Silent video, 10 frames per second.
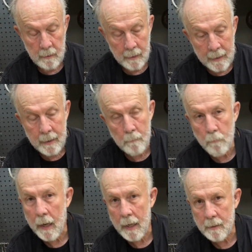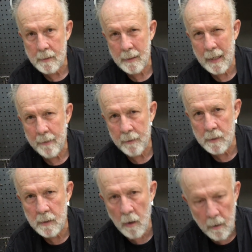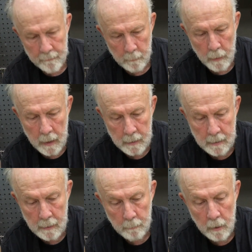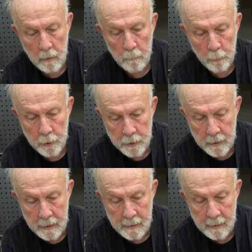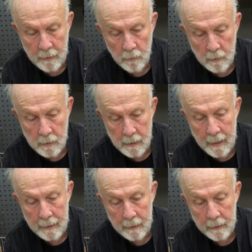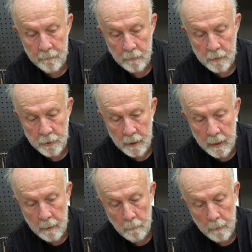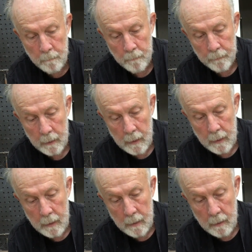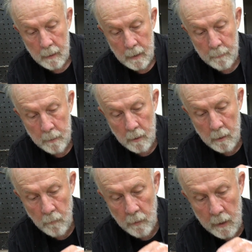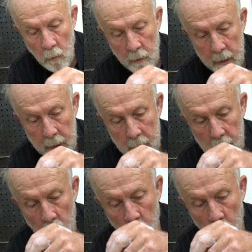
lidded box, kind of a soft box. I'm going to push this into a slightly different shape. I'm going to reorient the